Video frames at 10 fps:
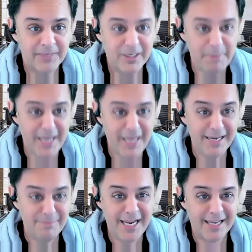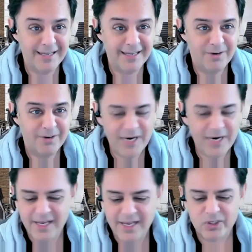It should be making money,
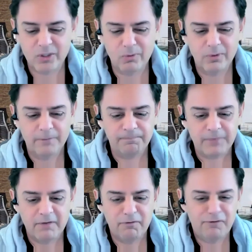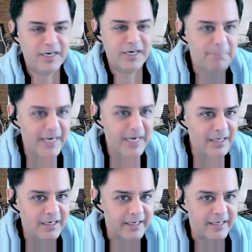right? So
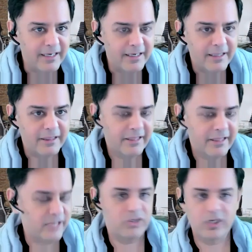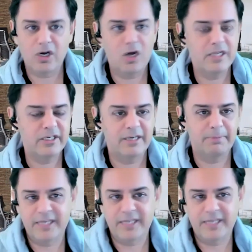fundamentally, this is the
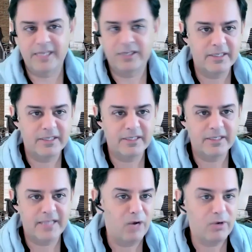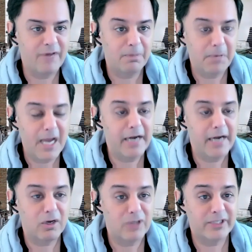concept. It's as simple as that. Now you have to
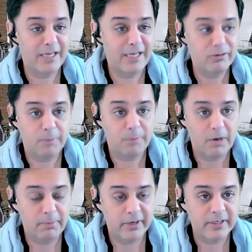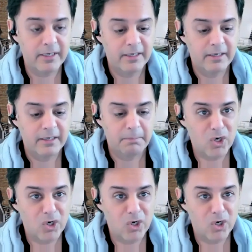apply it across thousands of properties.
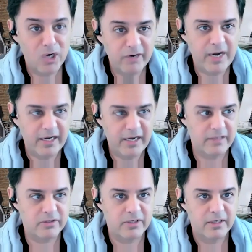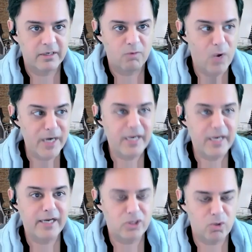My current hit rate is
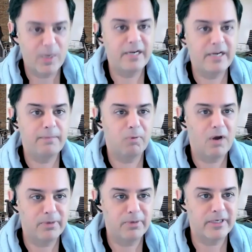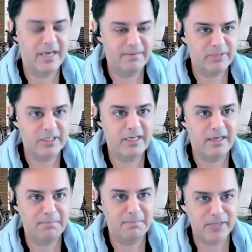one in 20 properties that
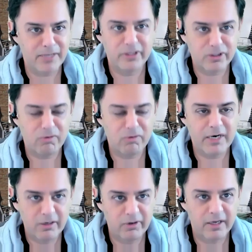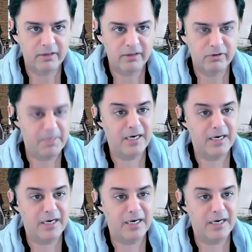I'm seeing matches this criteria.